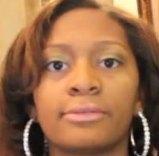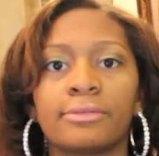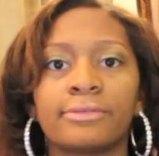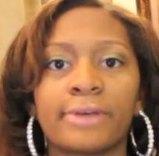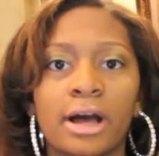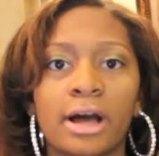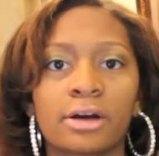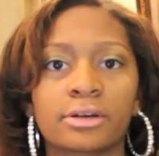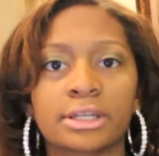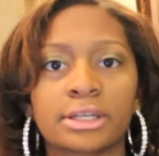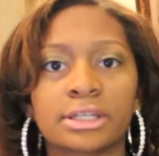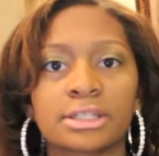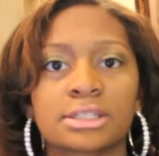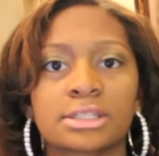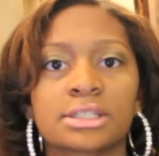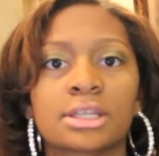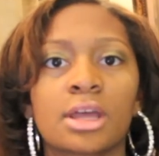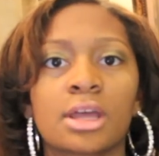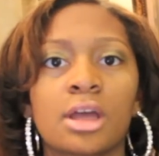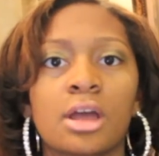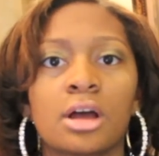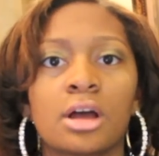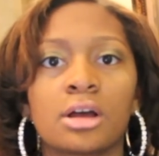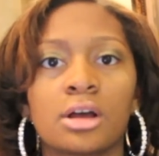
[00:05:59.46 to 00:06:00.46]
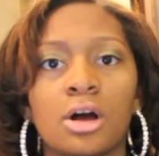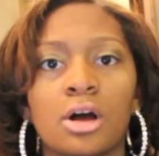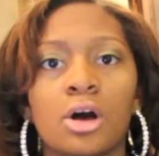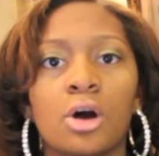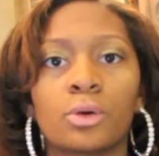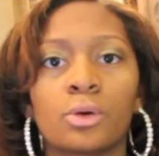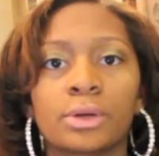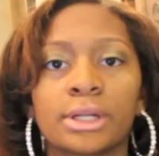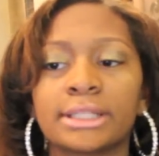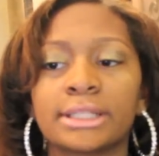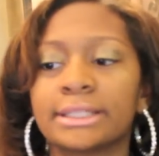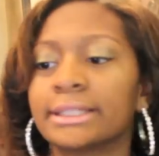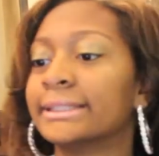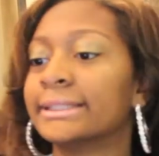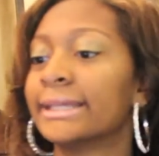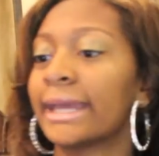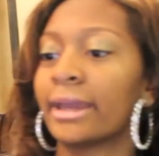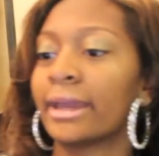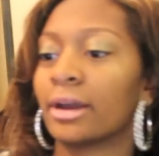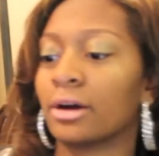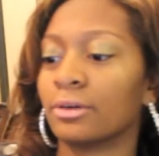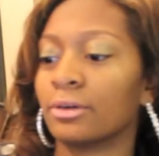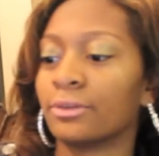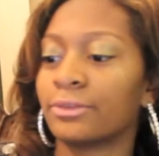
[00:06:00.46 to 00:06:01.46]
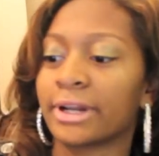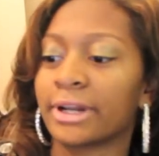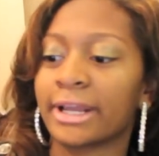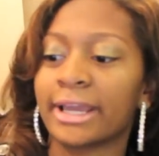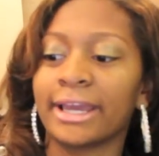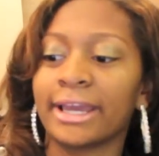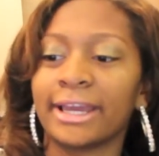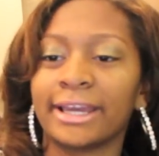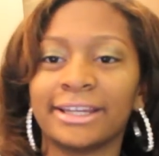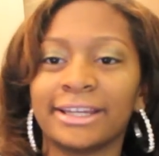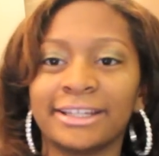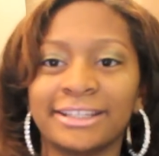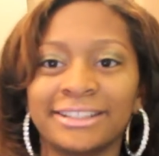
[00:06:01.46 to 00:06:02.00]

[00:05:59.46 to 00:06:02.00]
Falcons holding down for the A.